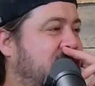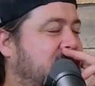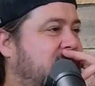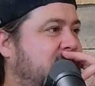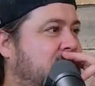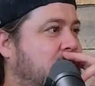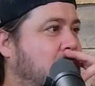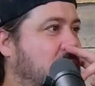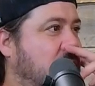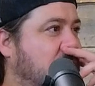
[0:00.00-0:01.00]
a
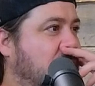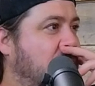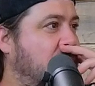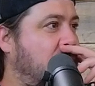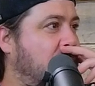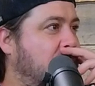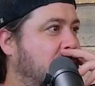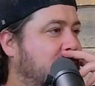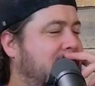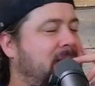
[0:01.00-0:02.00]
shorter girl.
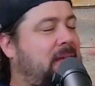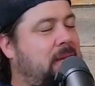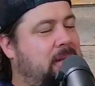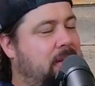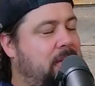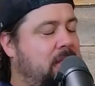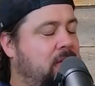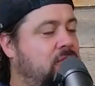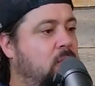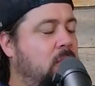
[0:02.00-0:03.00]
Mm-hmm. Like I
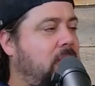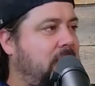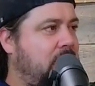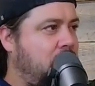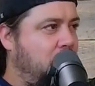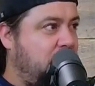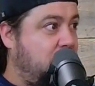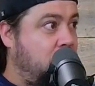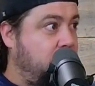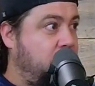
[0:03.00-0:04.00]
say, shorter, like you know, like
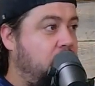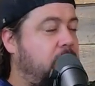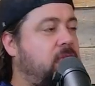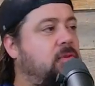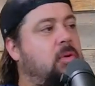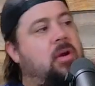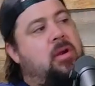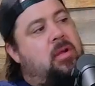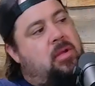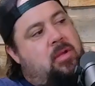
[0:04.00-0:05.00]
super super short.
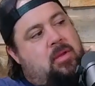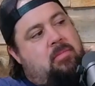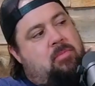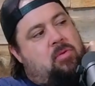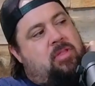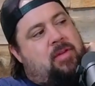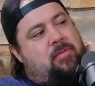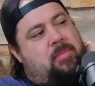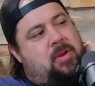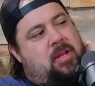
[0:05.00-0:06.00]
Most
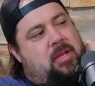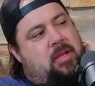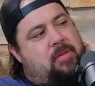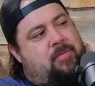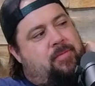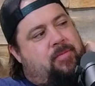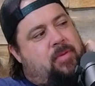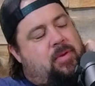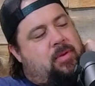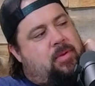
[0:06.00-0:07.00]
everybody I've
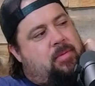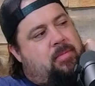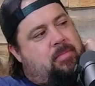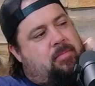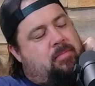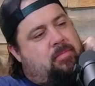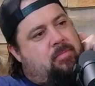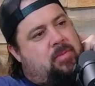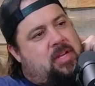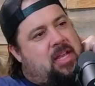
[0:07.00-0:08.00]
uh,
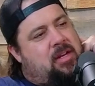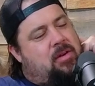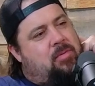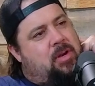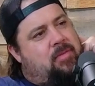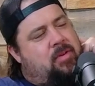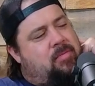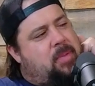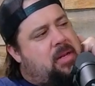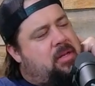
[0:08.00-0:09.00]
dated or whatever
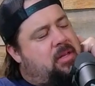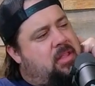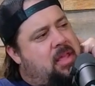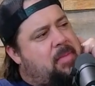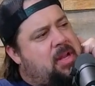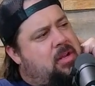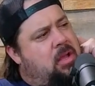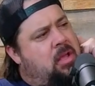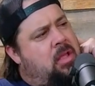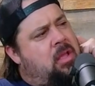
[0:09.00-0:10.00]
have been semi tall.